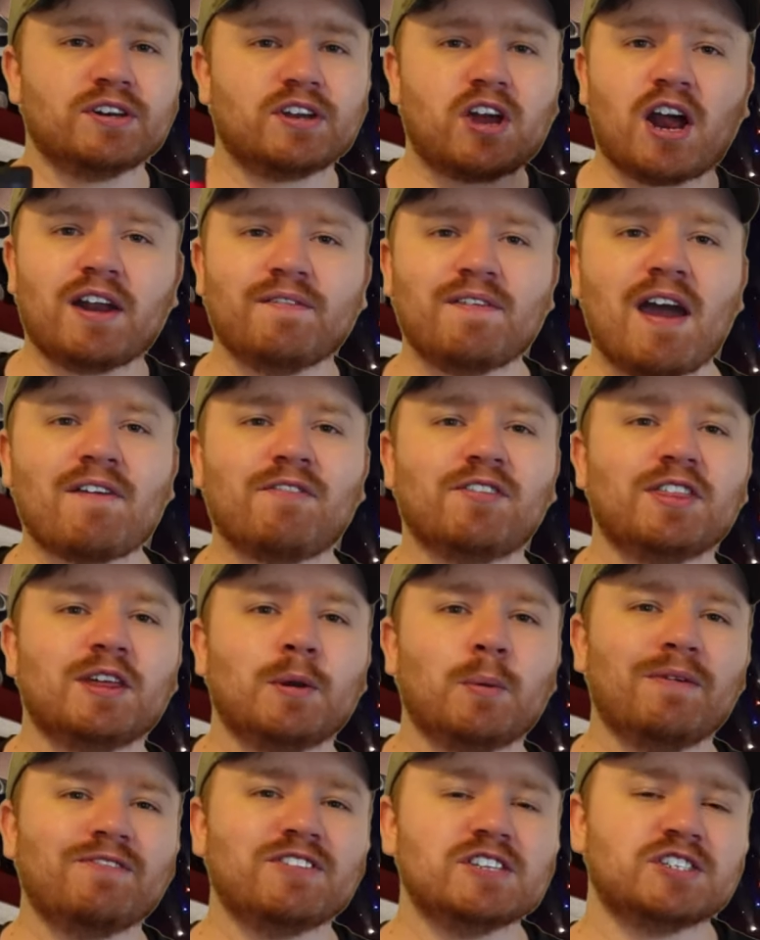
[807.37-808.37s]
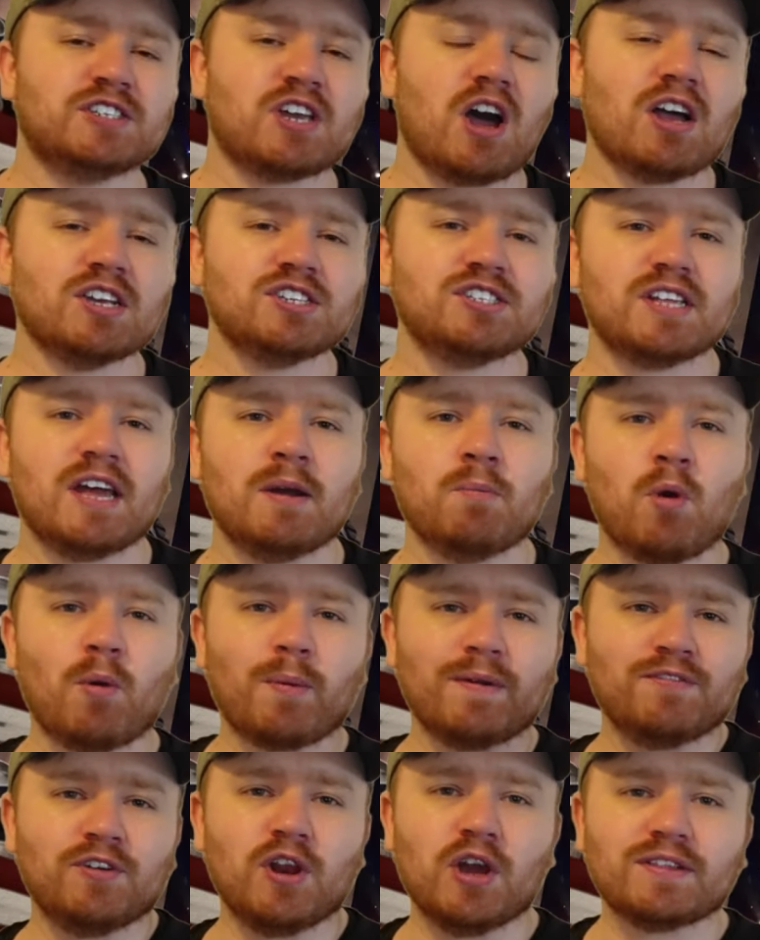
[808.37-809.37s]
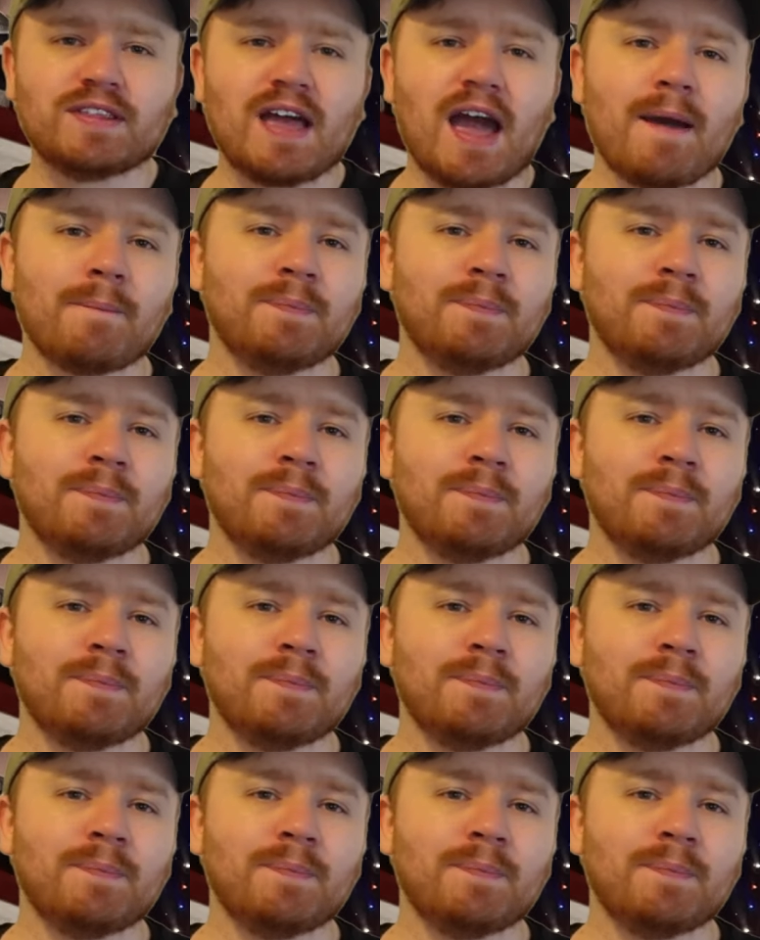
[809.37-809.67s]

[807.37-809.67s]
of everything we've discussed and what we've looked at.